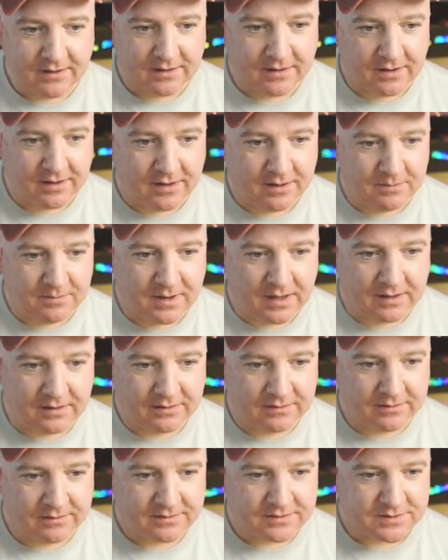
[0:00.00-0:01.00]
um,
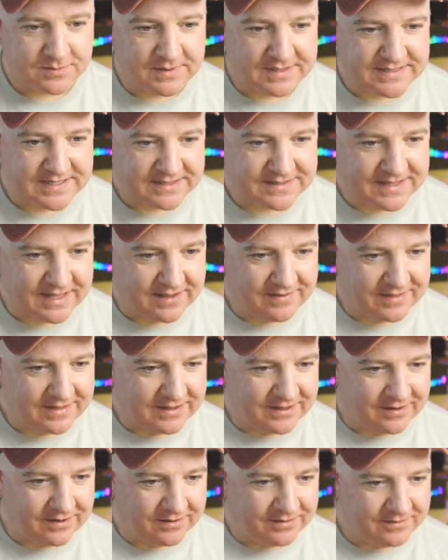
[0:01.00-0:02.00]
somebody says there
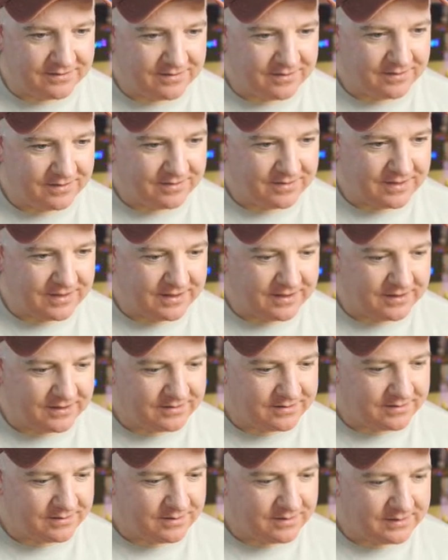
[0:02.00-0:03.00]
the, uh, the
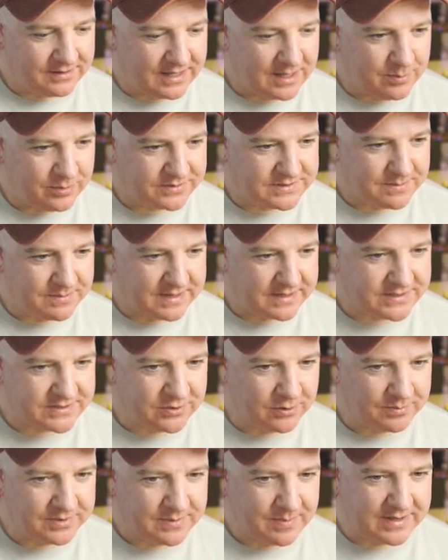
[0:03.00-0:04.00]
labels are mixed
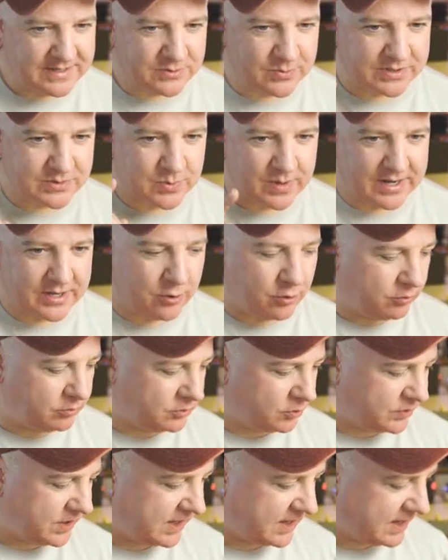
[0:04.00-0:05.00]
up. Depends which way you're
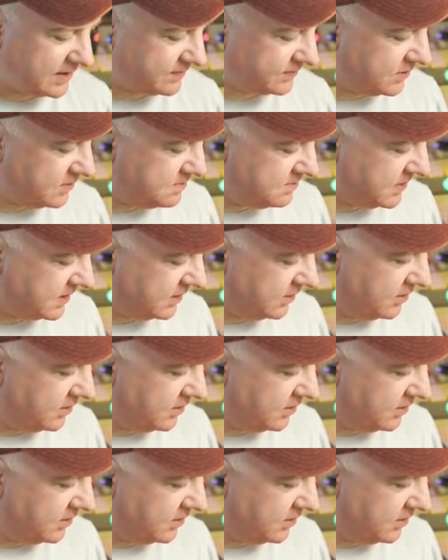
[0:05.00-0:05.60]
looking at them.